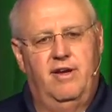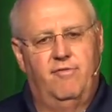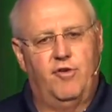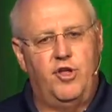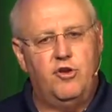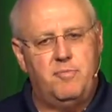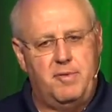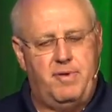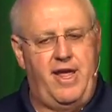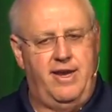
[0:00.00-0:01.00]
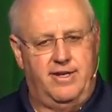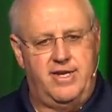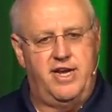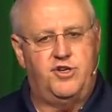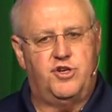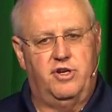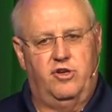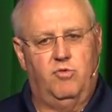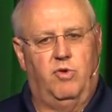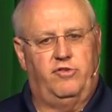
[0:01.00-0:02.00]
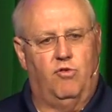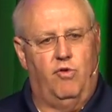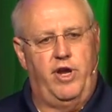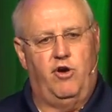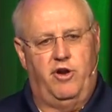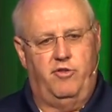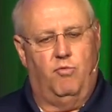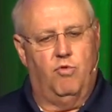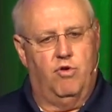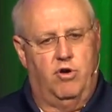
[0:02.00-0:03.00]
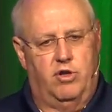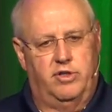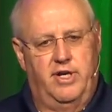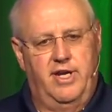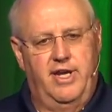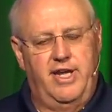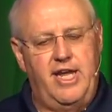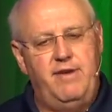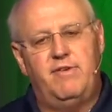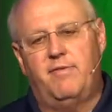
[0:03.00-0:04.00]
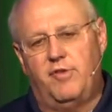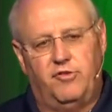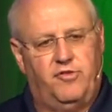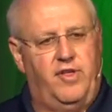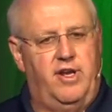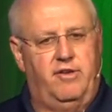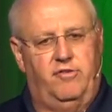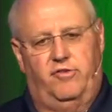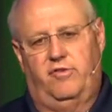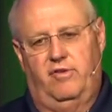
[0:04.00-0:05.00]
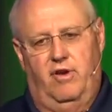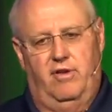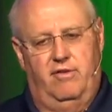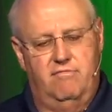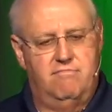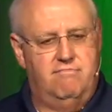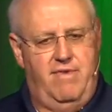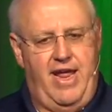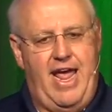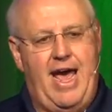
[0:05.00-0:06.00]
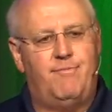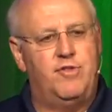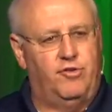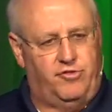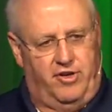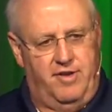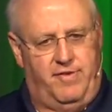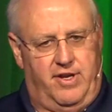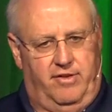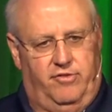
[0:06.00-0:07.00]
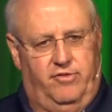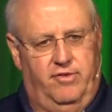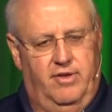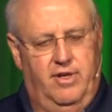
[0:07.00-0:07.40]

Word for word: for you to be paying attention to what's going on in the world, even if those things have no significance.